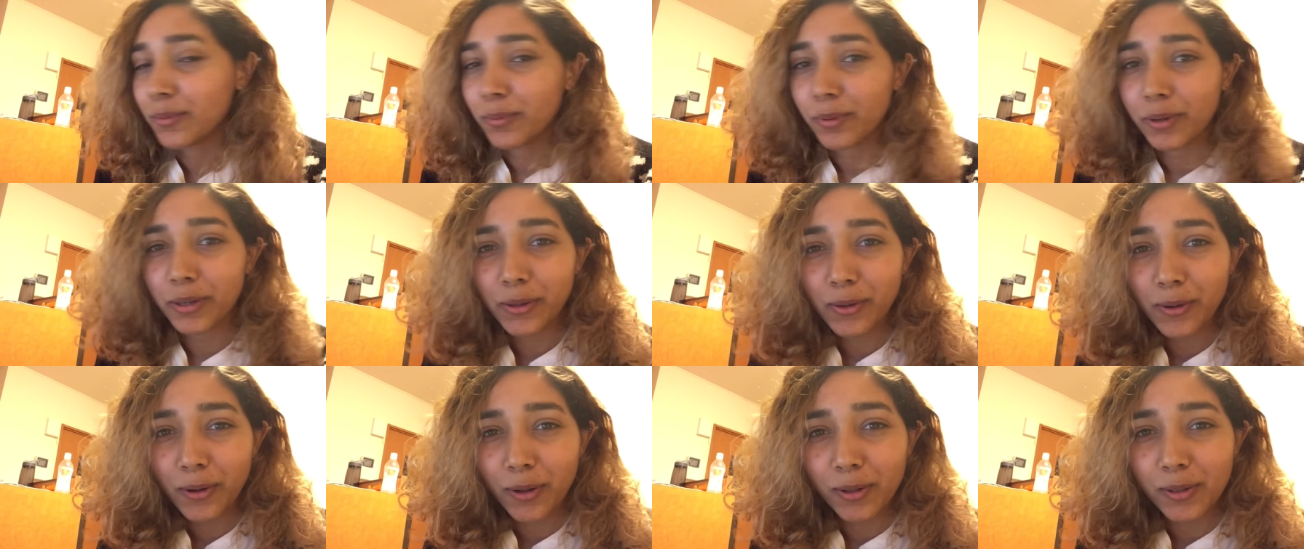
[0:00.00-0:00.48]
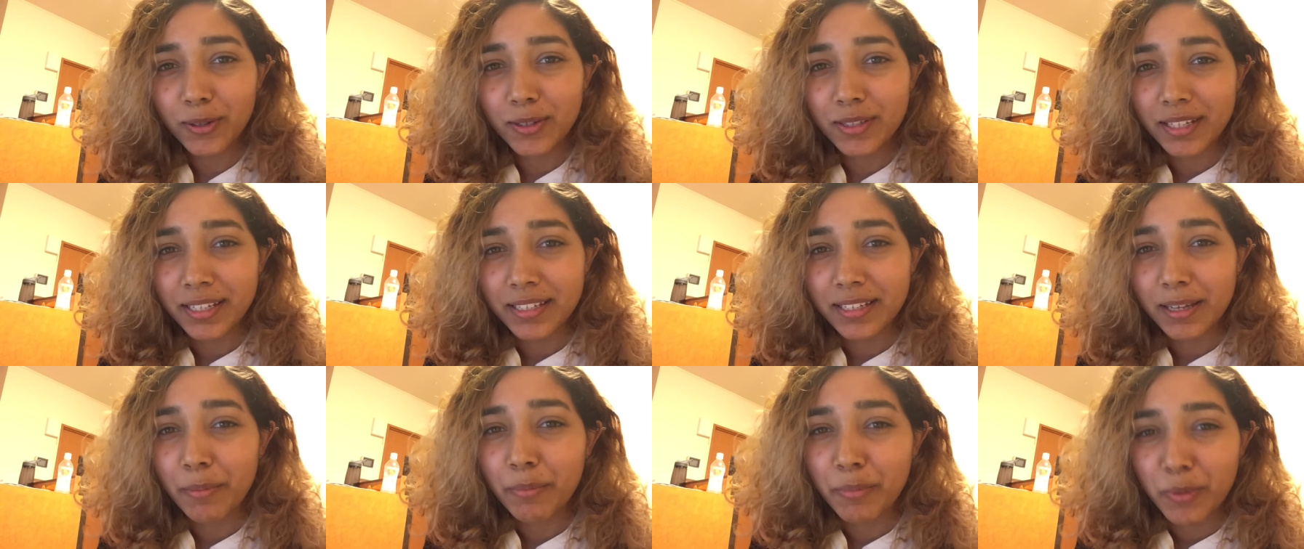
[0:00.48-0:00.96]
what do you call those
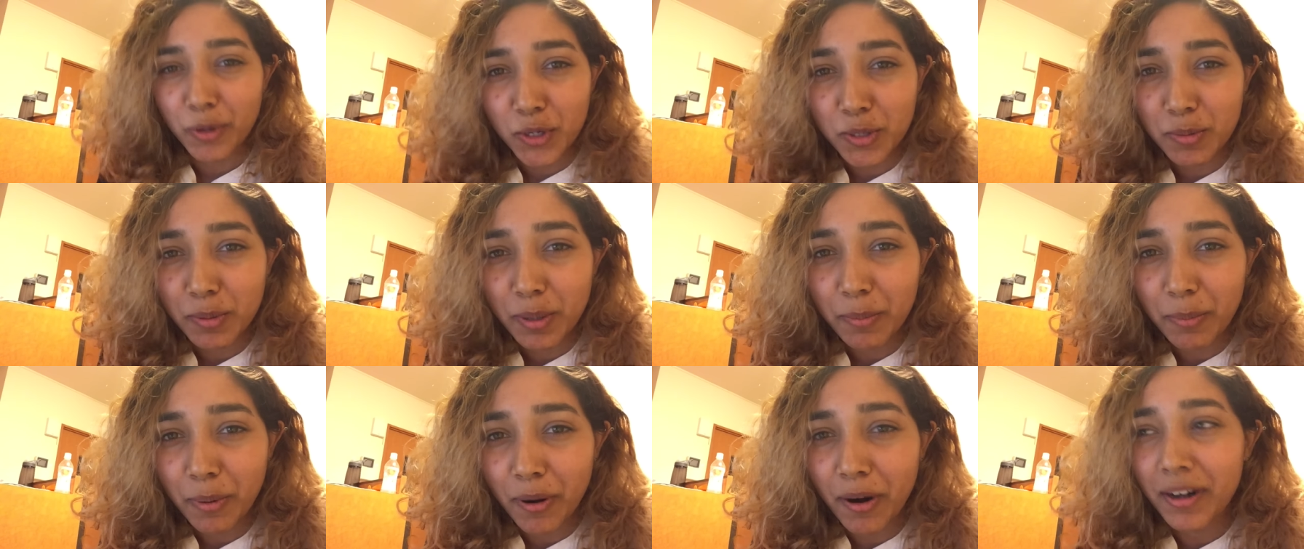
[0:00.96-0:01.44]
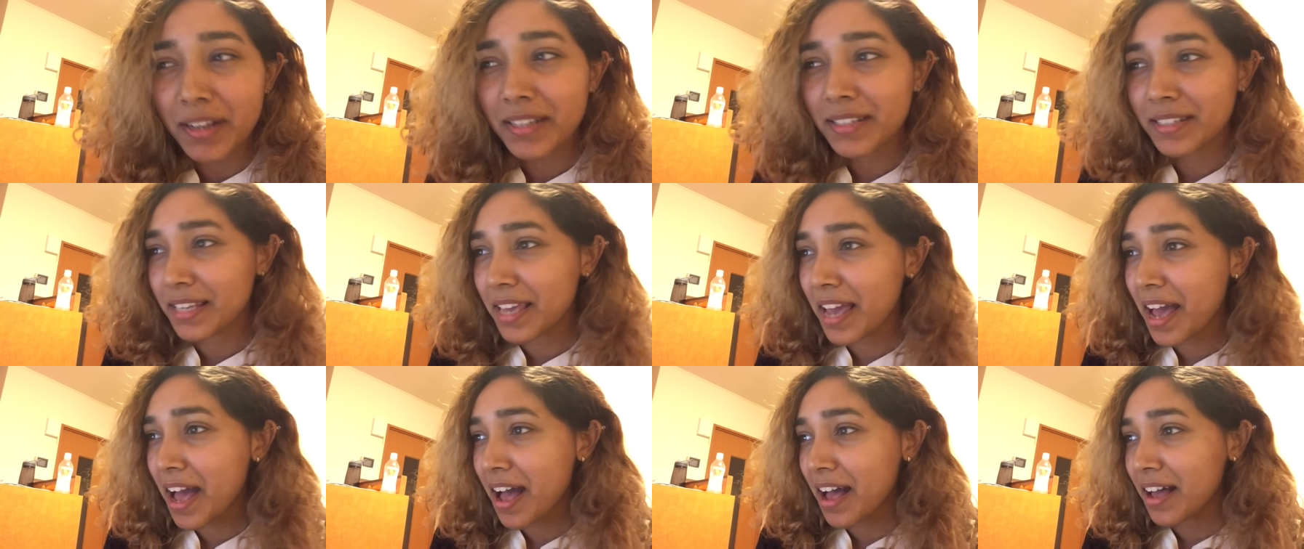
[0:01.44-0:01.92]
things? Amusement
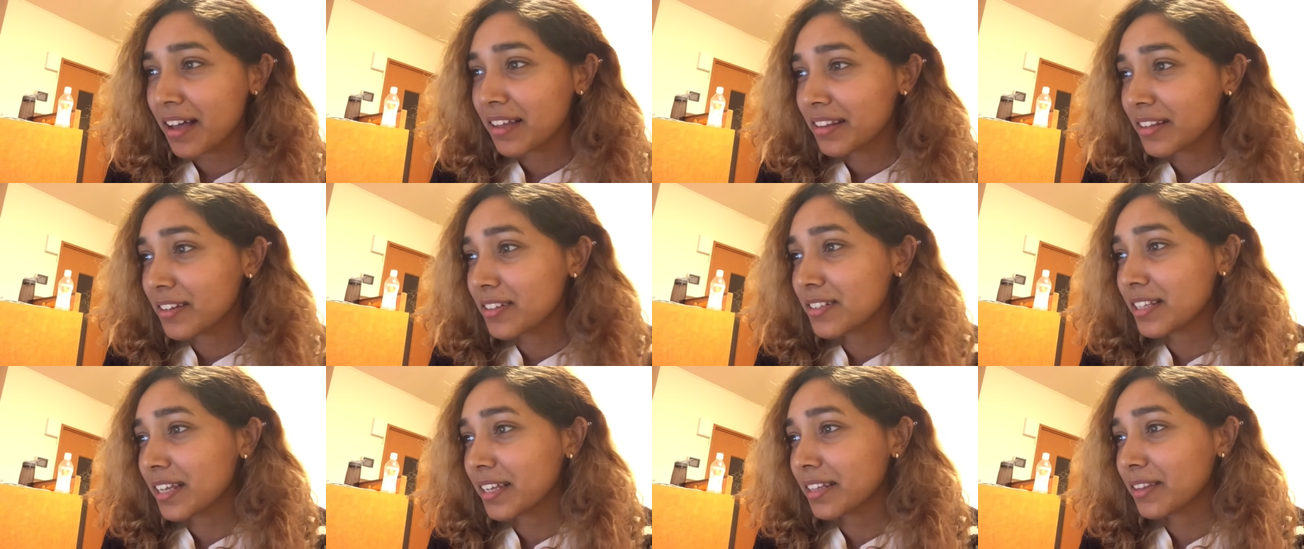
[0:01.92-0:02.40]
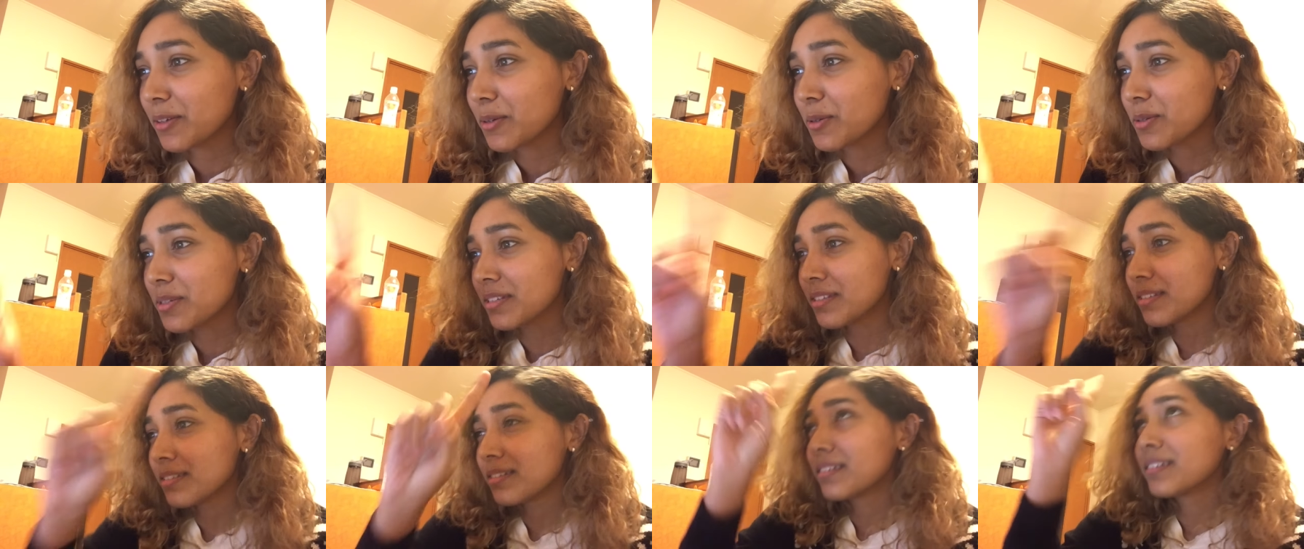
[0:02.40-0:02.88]
parks? Yeah, there's like
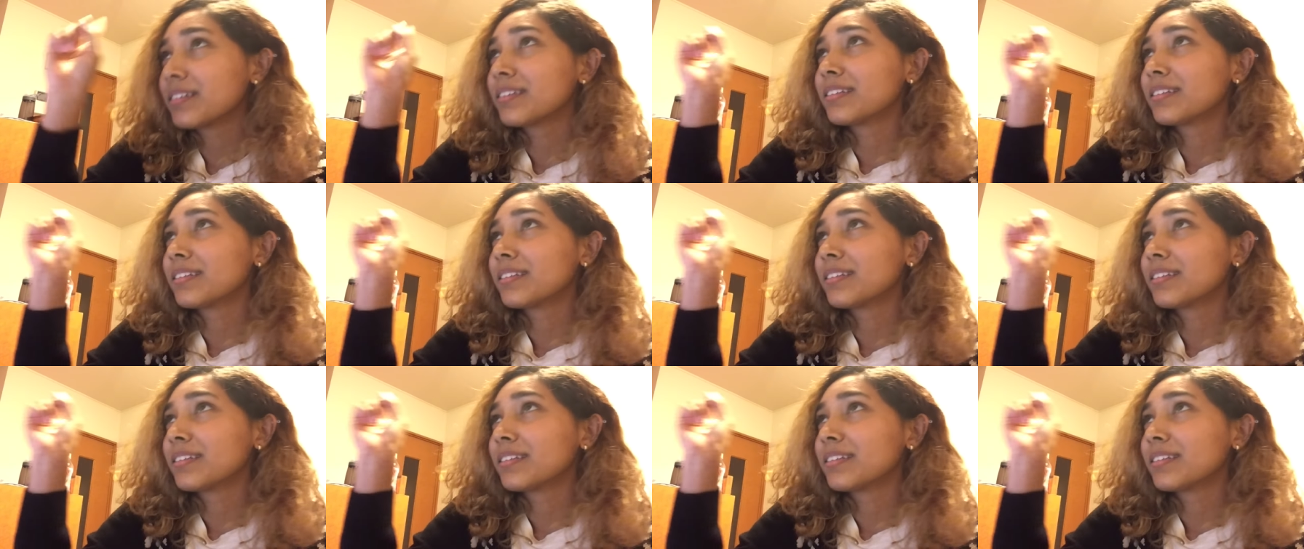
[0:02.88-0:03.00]
those,